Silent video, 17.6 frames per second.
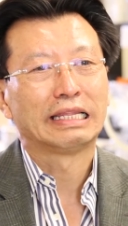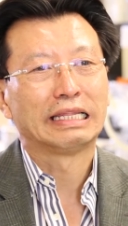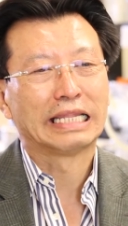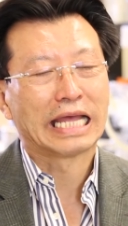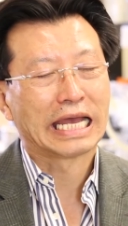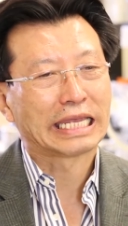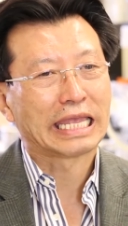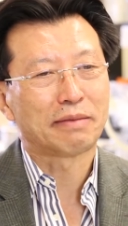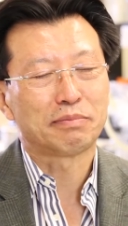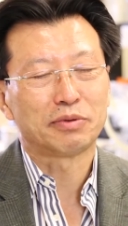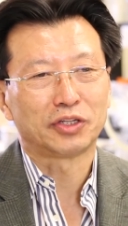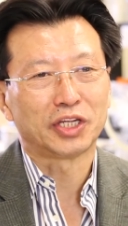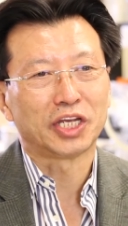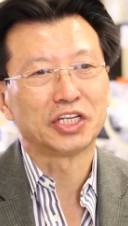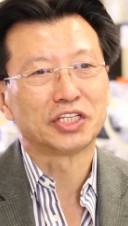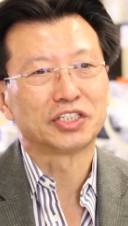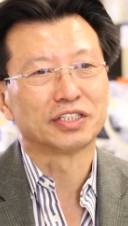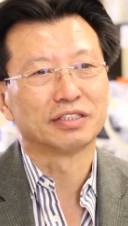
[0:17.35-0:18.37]
leg
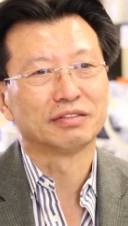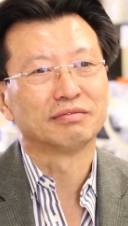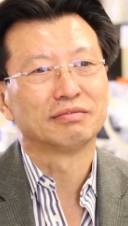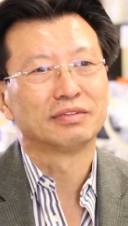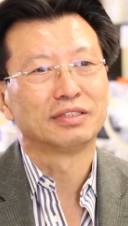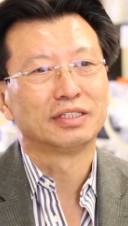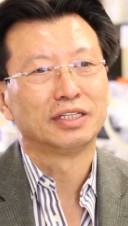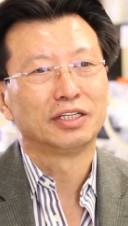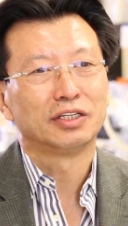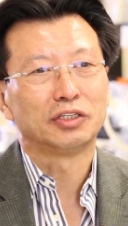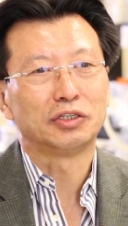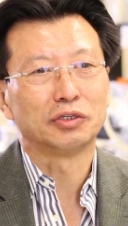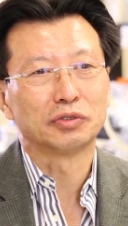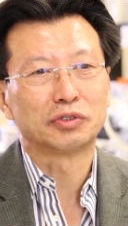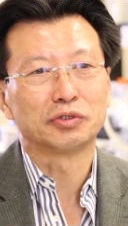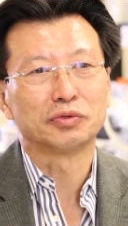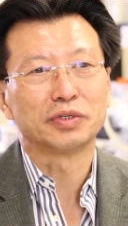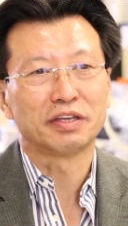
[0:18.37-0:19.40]
amputation
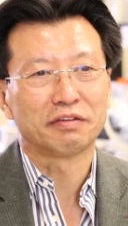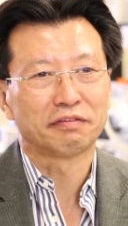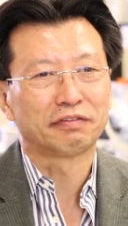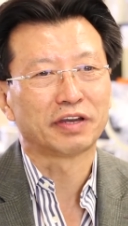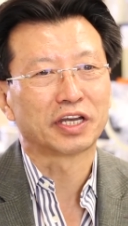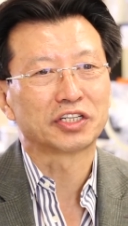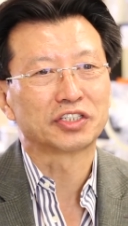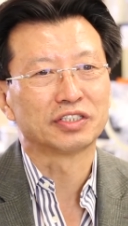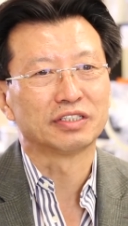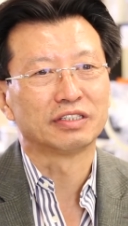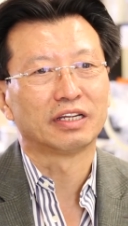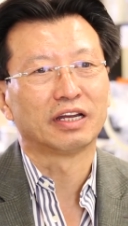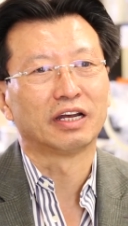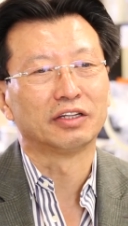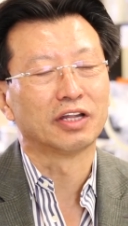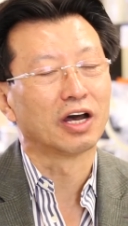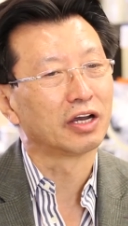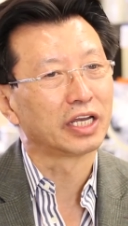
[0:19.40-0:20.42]
due to infection
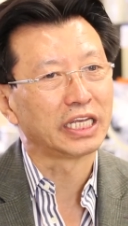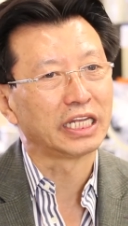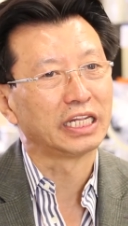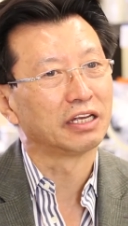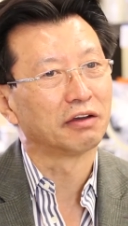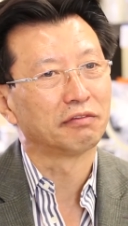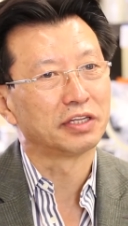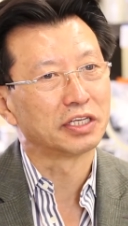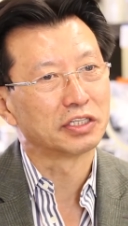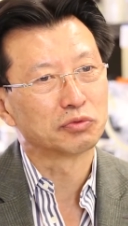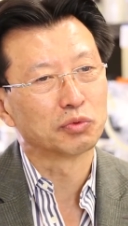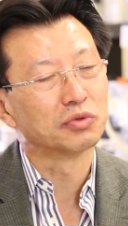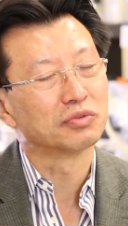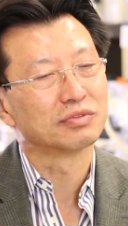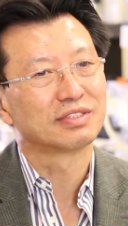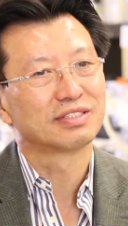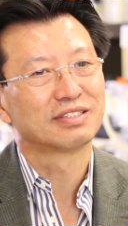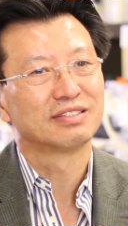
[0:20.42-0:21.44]
and non-healing of these
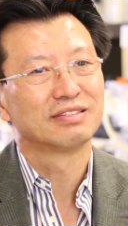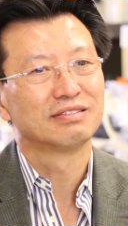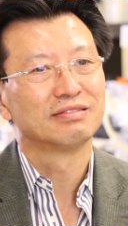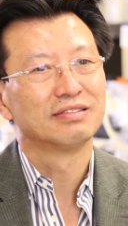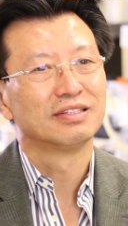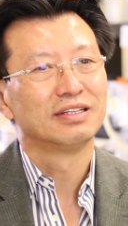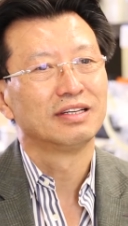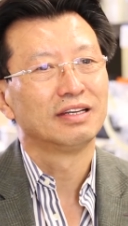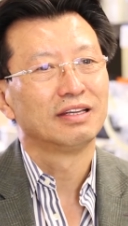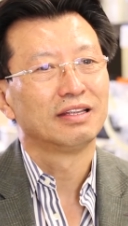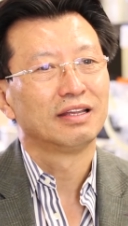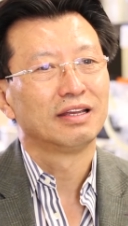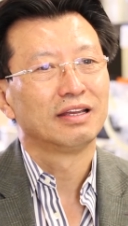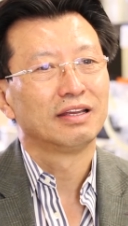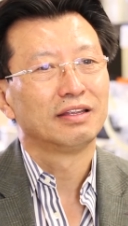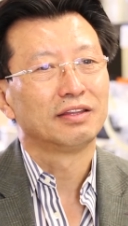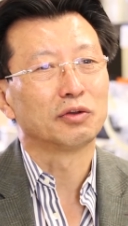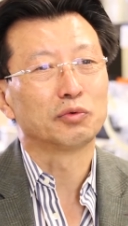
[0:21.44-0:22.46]
wounds.
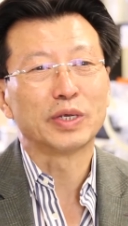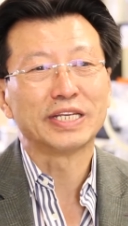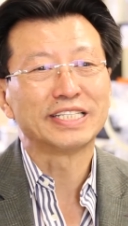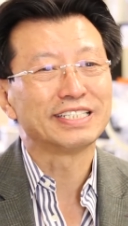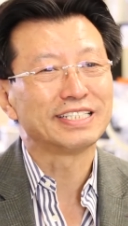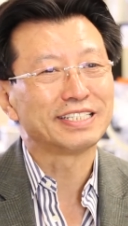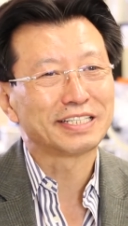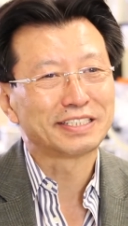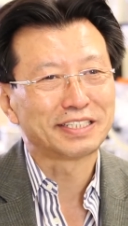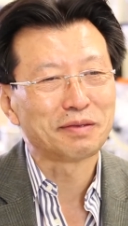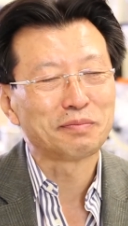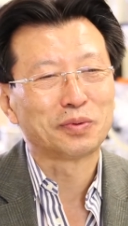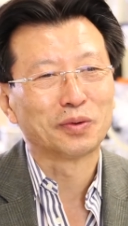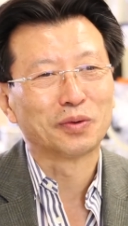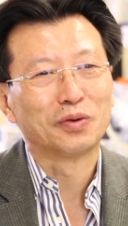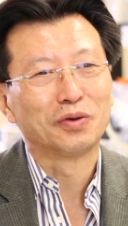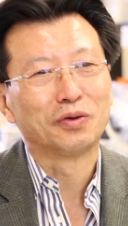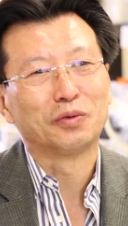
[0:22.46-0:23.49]
The reason is
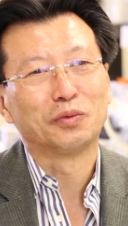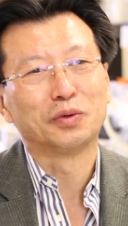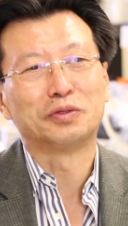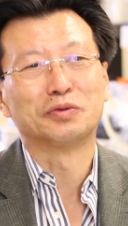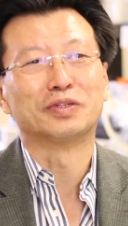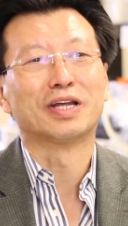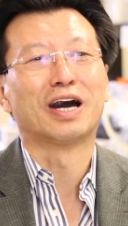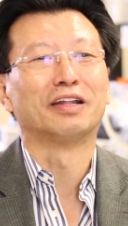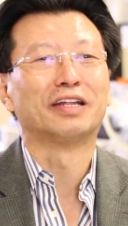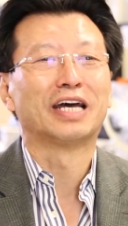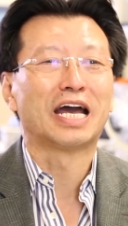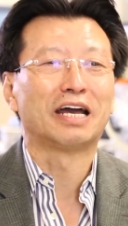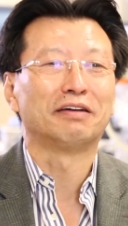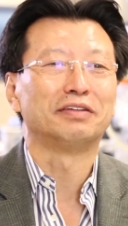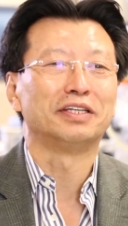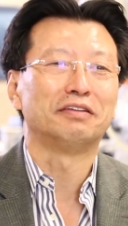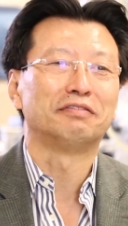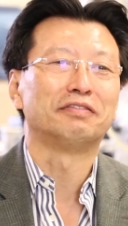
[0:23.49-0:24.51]
simple. We do not
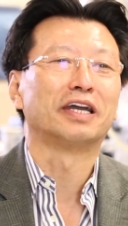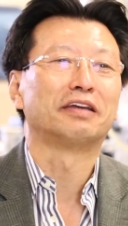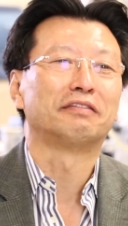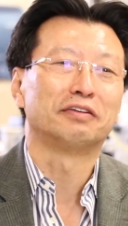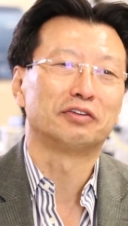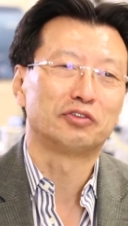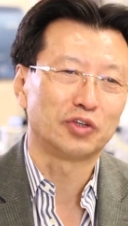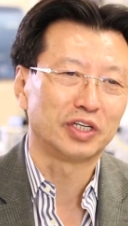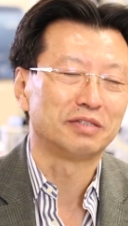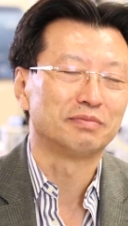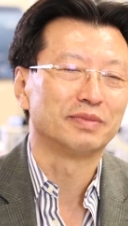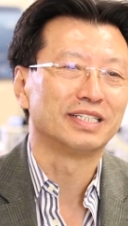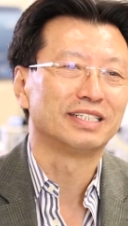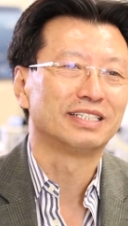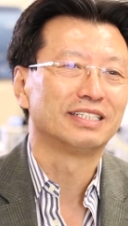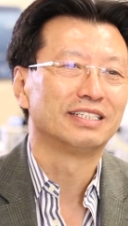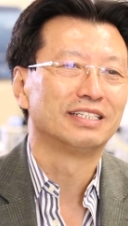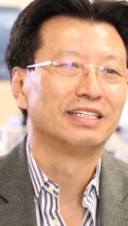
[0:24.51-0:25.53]
have effective
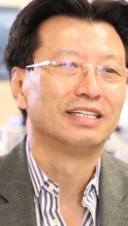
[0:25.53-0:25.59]
treatment.